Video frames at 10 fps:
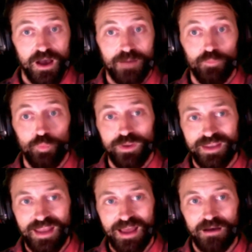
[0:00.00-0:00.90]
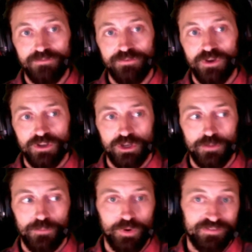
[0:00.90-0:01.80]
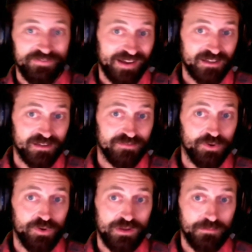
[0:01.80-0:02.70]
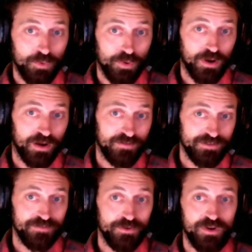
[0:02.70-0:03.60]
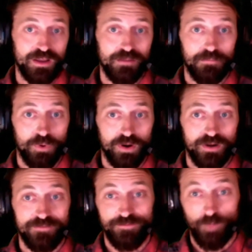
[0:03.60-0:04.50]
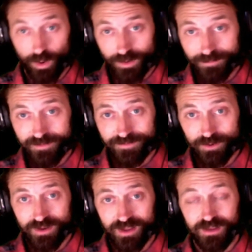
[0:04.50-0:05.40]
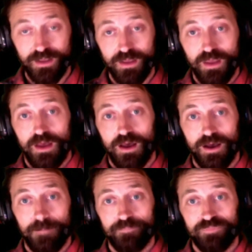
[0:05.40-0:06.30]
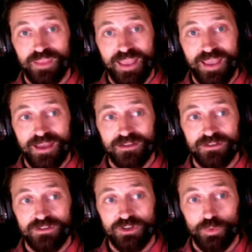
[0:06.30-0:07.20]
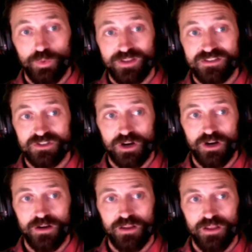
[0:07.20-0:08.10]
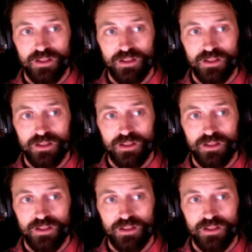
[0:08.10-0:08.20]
Um, we can have you know more effective voting, more often voting, more informed voting, um, and you know we can start